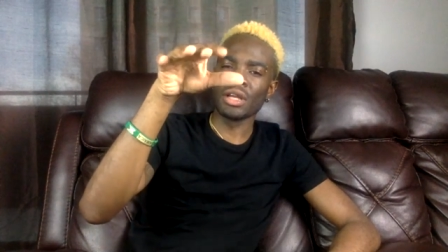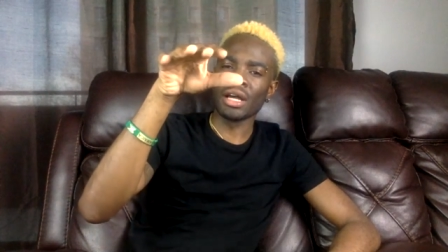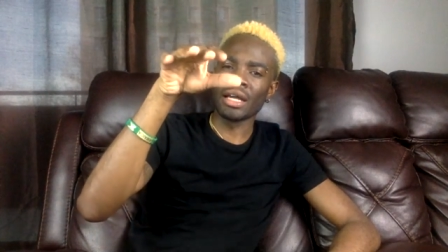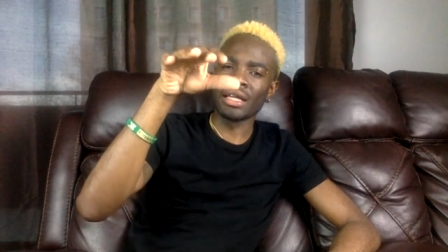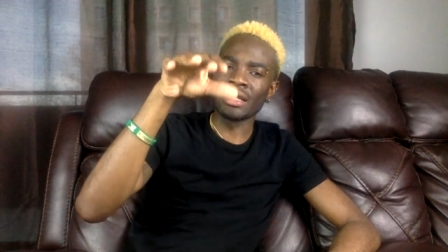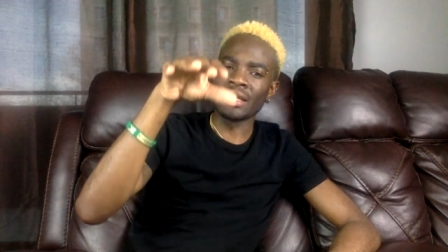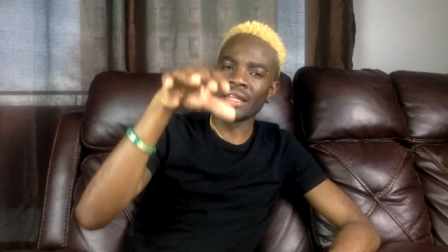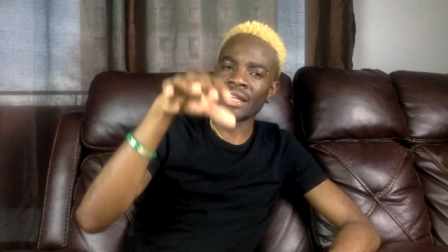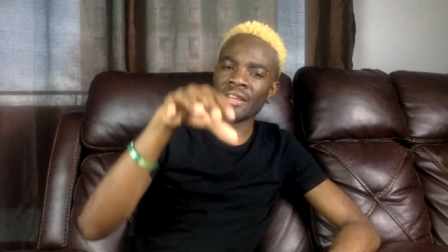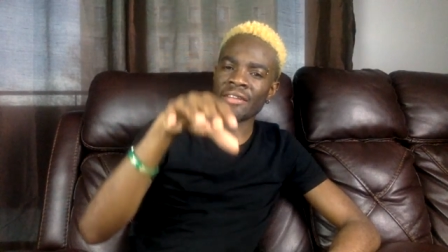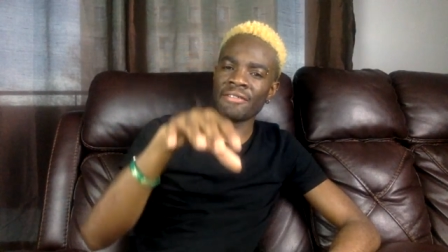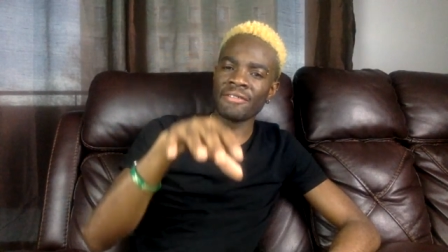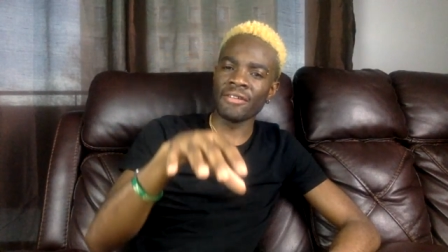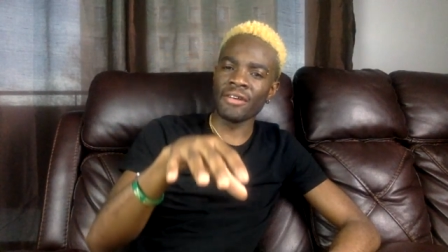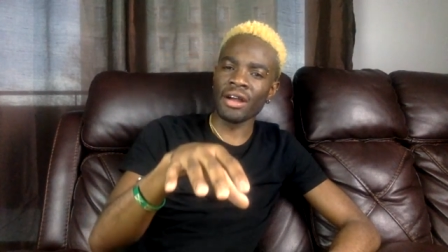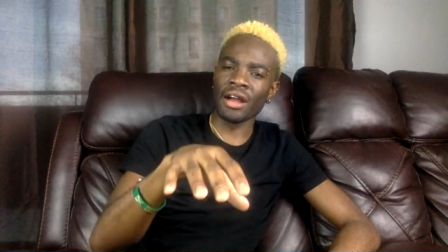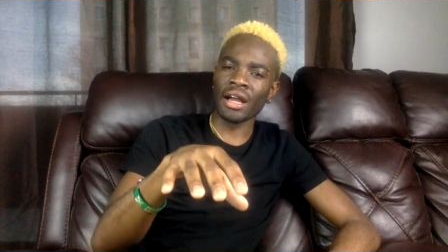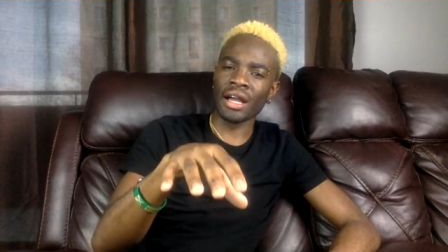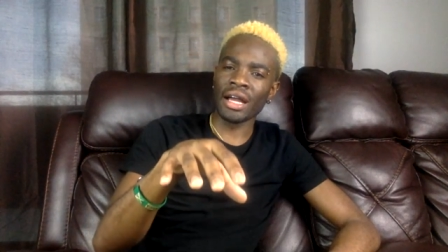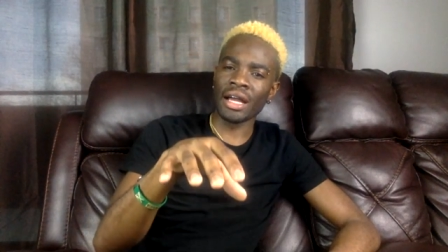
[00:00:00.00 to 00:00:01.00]
and,
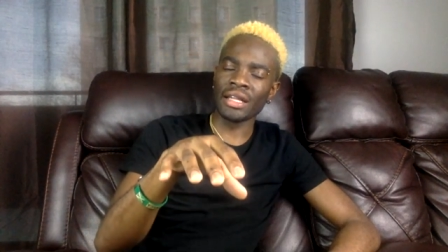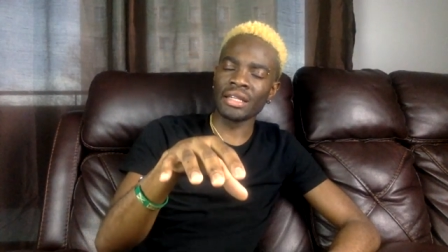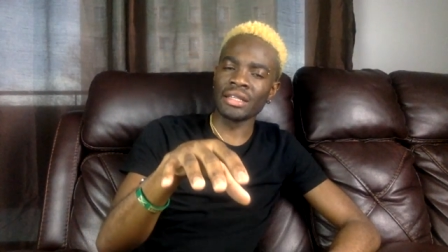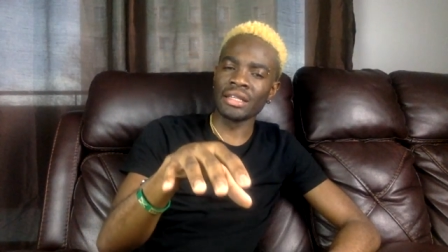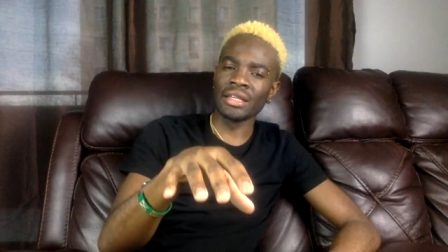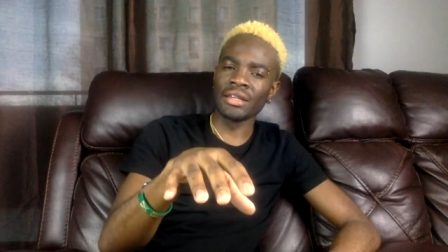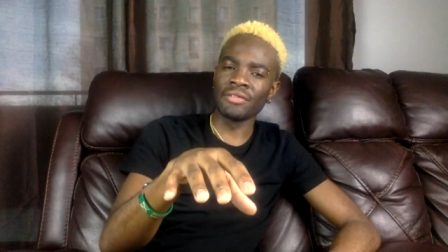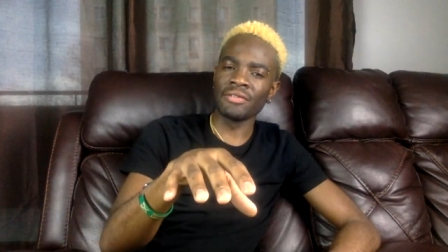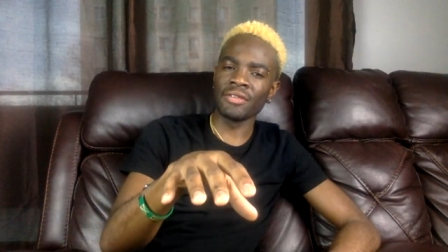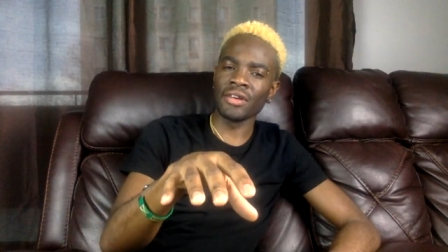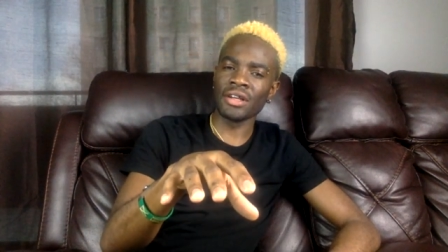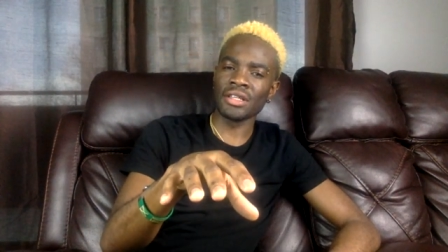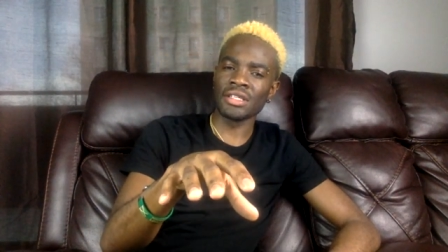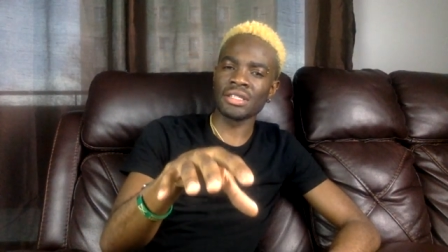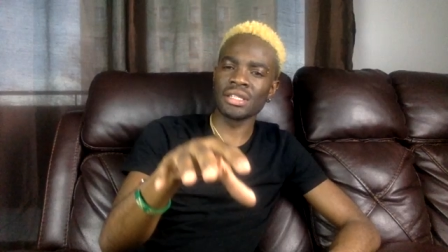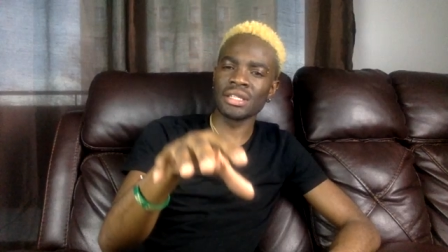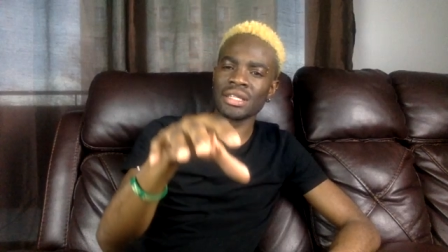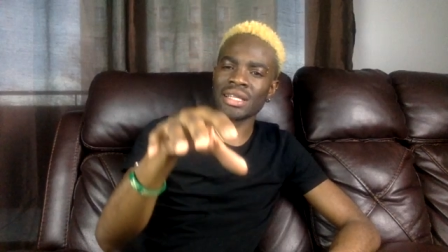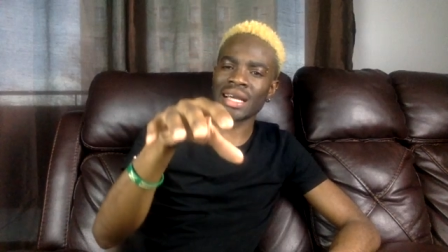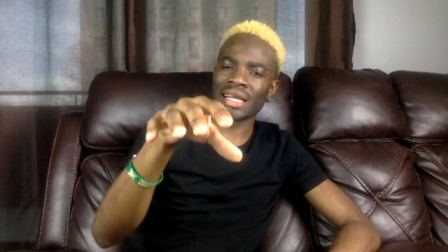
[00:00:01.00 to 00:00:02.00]
defro- and
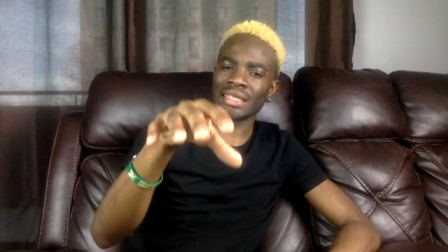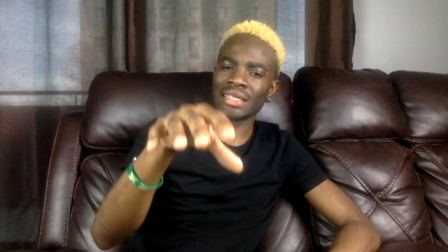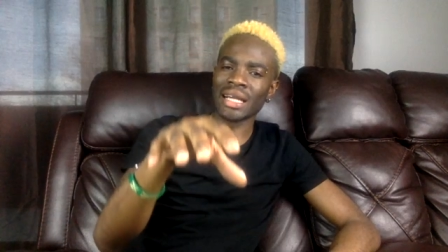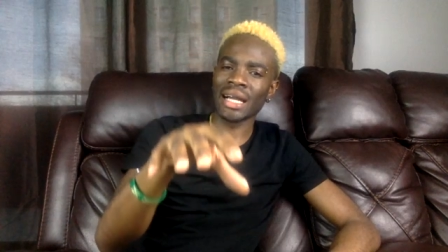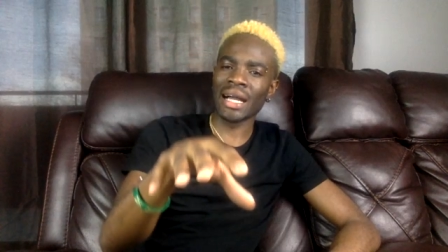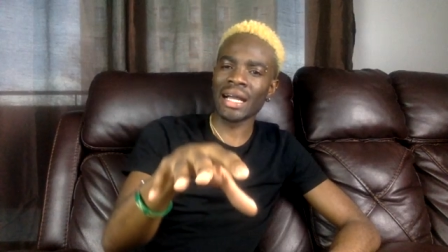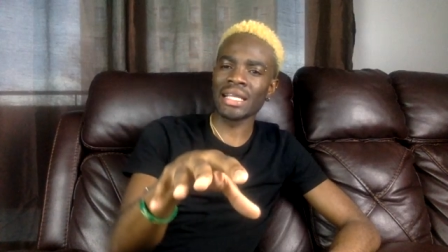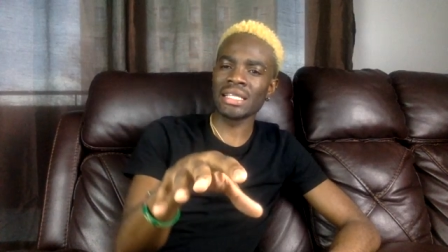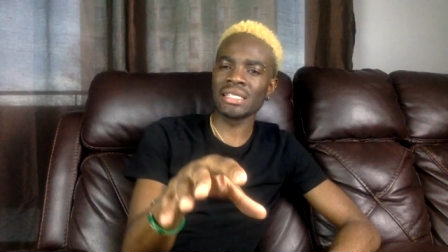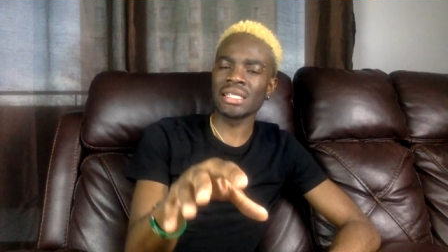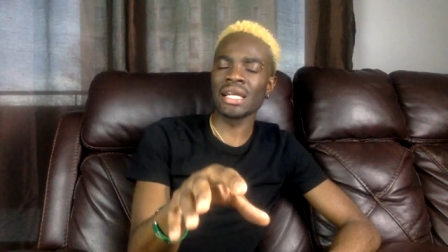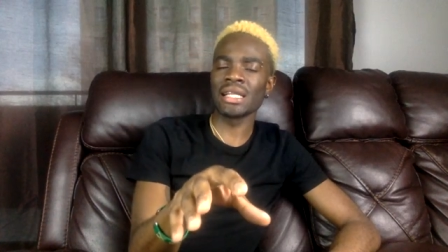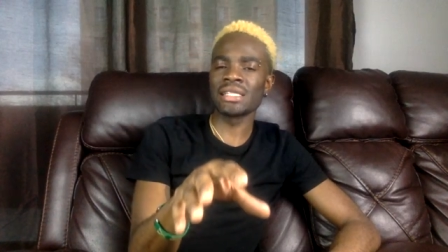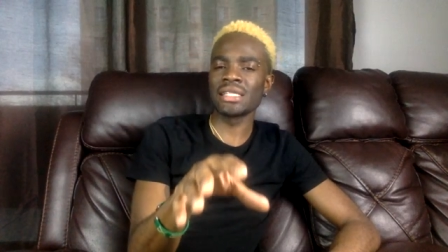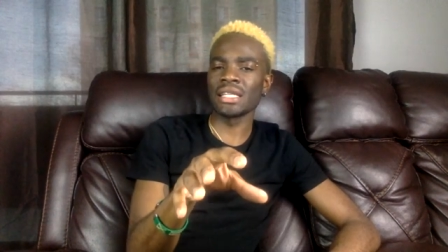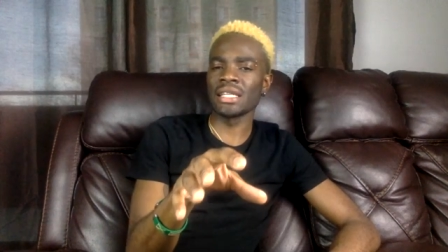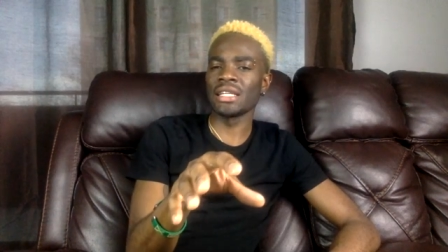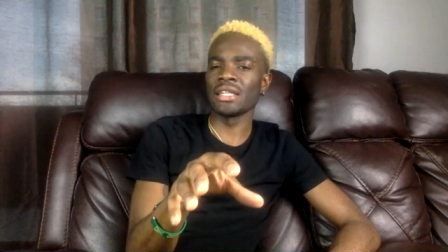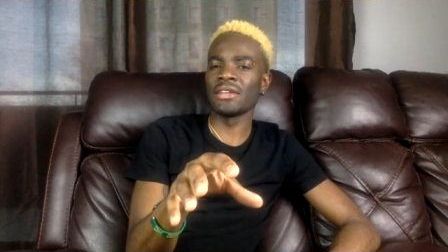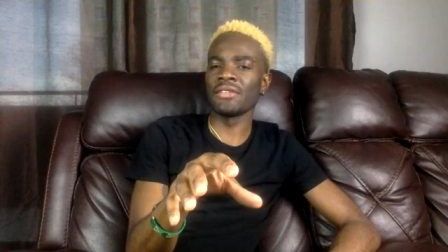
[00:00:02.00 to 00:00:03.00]
defrosting that ice
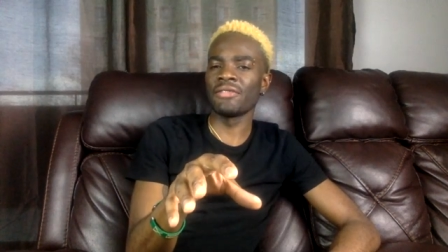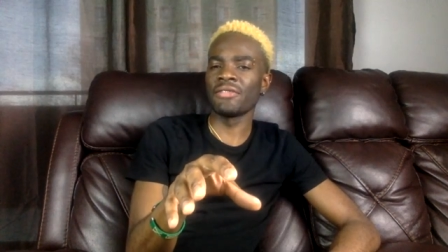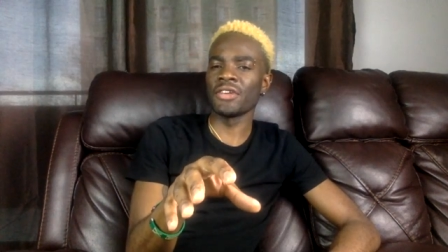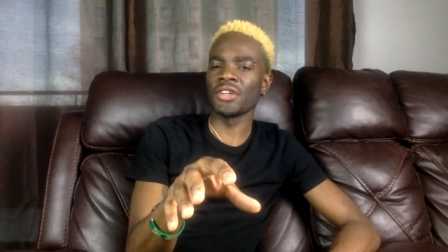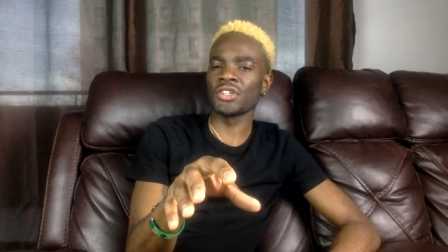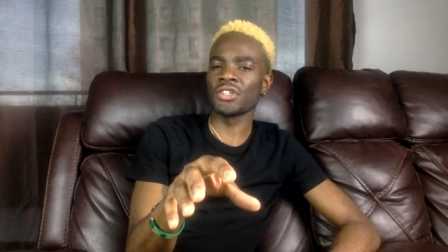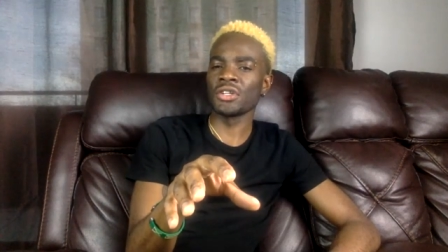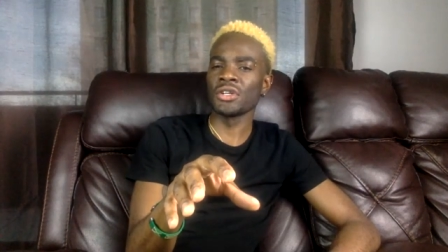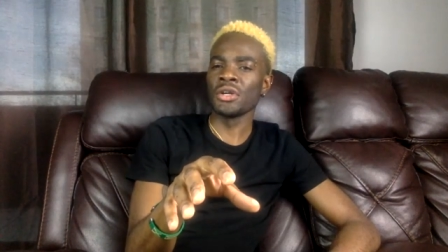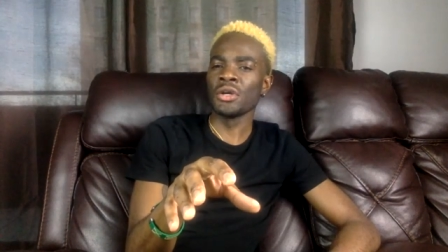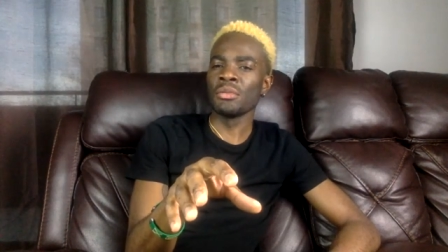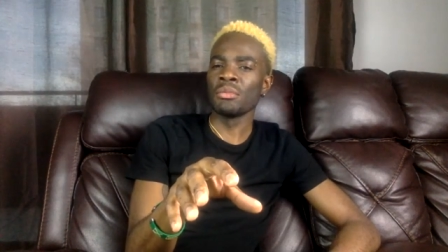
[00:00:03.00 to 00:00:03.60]
that's in the fish.